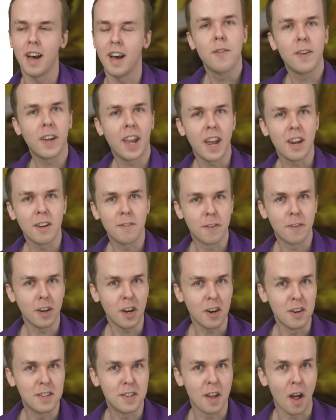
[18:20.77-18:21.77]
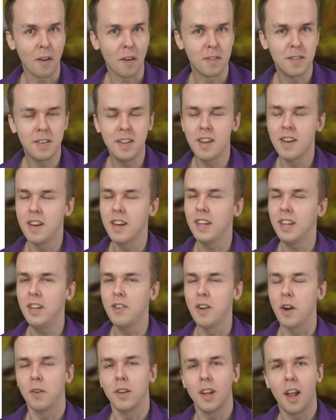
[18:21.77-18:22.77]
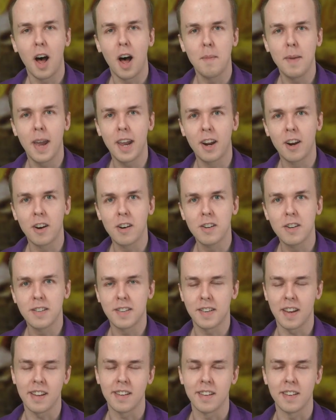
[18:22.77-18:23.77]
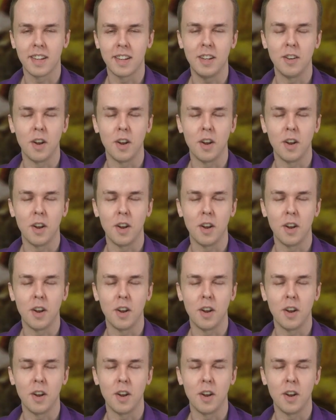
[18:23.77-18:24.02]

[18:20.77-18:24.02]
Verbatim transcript: advocate for yourself to, you know, lawmakers and,